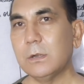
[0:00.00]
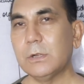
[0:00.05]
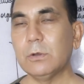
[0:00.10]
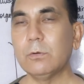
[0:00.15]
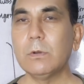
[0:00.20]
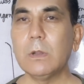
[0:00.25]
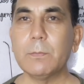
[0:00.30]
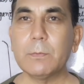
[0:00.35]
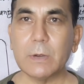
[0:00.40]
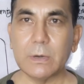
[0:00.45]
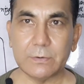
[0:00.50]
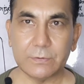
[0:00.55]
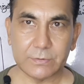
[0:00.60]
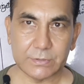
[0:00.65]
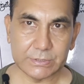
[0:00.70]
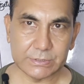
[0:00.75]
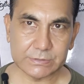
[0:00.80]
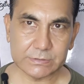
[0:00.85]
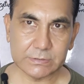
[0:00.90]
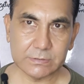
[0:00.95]
developed
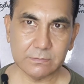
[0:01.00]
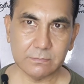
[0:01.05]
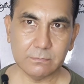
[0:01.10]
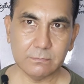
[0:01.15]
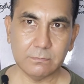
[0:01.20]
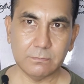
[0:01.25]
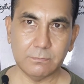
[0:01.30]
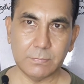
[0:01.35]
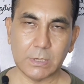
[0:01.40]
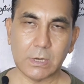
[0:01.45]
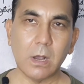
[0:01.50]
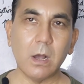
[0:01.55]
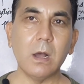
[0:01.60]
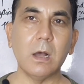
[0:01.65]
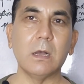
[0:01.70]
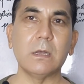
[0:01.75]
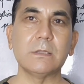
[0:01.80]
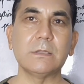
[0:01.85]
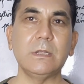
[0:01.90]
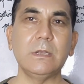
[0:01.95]
countries,
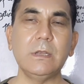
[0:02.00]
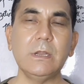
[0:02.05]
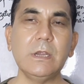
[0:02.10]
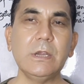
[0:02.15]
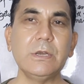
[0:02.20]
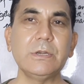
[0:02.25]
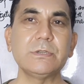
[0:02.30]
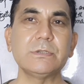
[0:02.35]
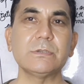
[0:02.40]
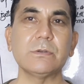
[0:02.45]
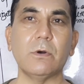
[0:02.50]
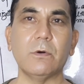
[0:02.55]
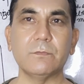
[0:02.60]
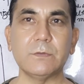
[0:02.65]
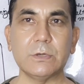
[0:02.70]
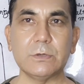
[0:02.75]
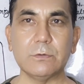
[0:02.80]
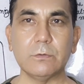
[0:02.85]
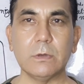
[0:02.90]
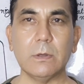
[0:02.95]
because the needs
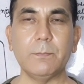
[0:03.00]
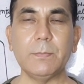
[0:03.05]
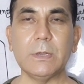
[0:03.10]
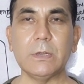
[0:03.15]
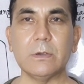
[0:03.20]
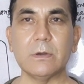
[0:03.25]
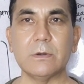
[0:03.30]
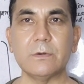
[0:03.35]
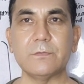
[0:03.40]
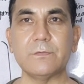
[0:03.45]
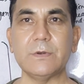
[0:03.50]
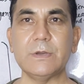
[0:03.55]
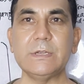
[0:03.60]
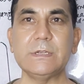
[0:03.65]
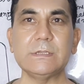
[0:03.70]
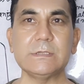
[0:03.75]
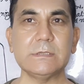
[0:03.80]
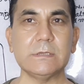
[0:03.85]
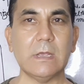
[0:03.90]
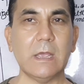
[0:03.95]
of the developing
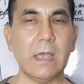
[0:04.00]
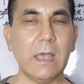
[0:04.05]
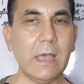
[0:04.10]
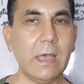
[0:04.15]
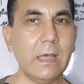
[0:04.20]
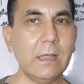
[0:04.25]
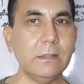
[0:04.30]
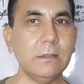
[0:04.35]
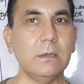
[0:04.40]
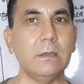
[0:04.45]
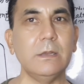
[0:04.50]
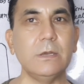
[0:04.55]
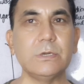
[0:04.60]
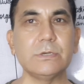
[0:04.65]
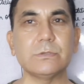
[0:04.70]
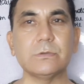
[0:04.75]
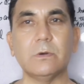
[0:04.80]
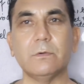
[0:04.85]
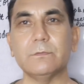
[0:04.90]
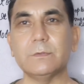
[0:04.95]
countries and the
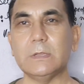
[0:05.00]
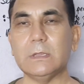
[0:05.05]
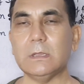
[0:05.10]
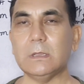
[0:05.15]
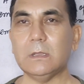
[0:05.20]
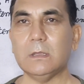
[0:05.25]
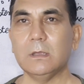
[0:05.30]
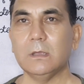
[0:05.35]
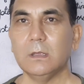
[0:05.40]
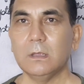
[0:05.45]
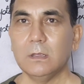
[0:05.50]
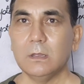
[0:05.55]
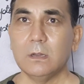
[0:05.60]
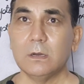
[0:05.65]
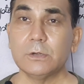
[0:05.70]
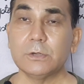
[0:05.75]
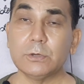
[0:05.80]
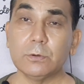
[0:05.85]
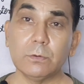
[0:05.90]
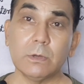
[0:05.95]
needs of the
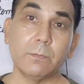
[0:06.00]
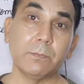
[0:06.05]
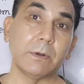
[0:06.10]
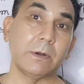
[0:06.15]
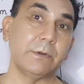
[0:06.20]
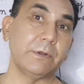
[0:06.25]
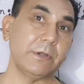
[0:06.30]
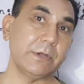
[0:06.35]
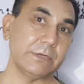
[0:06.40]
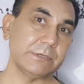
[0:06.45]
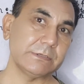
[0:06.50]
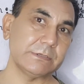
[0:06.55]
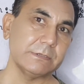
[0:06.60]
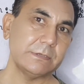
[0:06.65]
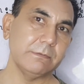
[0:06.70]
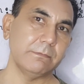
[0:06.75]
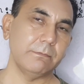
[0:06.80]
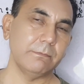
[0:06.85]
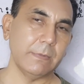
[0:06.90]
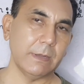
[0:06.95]
developed
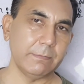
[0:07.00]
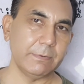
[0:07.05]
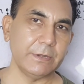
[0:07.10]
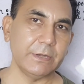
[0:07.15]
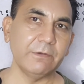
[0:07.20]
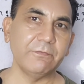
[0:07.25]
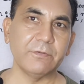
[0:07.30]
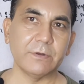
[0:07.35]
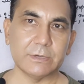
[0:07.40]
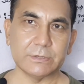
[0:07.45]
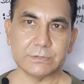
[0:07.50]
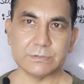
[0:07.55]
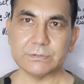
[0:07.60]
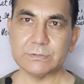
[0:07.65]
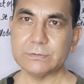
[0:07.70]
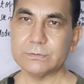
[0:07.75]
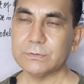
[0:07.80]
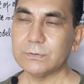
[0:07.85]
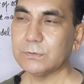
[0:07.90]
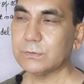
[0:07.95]
countries may be
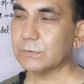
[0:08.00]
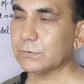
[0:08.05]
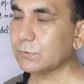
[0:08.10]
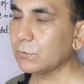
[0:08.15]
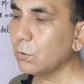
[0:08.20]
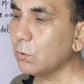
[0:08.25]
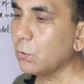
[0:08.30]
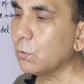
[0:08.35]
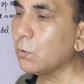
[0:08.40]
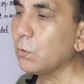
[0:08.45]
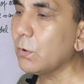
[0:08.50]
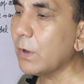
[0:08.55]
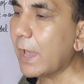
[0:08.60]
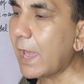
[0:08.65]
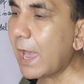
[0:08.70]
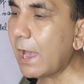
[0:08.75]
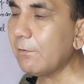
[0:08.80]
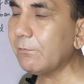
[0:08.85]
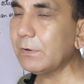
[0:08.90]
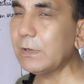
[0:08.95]
different. So
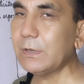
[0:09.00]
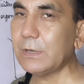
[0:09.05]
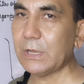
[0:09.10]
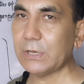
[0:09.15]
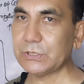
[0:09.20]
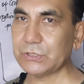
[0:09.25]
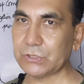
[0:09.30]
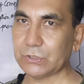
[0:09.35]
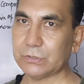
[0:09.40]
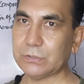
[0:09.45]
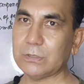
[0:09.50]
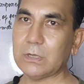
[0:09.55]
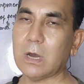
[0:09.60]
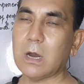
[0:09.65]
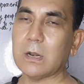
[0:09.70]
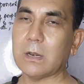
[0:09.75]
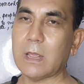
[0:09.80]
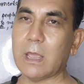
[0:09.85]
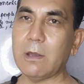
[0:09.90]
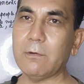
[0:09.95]
every nation
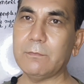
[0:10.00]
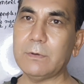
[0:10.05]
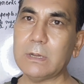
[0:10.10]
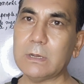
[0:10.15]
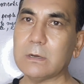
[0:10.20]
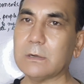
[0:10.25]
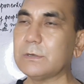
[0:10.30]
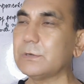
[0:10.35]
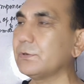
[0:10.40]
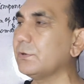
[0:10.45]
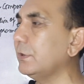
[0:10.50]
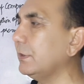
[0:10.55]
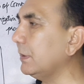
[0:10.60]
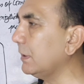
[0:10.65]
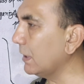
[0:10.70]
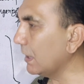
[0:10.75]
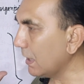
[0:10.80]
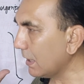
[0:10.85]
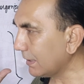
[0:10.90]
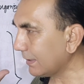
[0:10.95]
or every
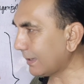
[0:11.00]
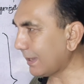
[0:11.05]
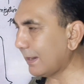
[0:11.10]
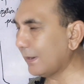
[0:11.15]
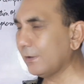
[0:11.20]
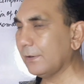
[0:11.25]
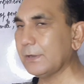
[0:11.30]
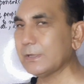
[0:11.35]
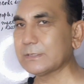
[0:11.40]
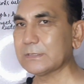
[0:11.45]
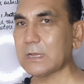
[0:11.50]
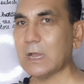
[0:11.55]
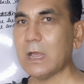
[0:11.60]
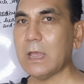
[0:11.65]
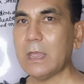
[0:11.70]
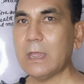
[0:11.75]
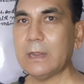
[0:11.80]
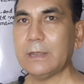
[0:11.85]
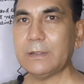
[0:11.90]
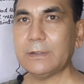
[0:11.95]
country can
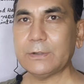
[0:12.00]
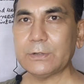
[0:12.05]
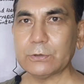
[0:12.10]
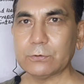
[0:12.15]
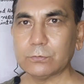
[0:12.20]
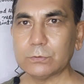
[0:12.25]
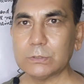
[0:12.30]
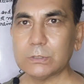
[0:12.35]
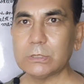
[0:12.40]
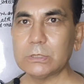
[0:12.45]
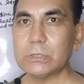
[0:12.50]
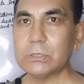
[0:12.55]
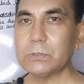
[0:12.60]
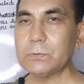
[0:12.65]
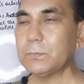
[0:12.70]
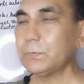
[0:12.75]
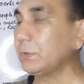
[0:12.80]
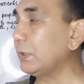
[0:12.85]
design, develop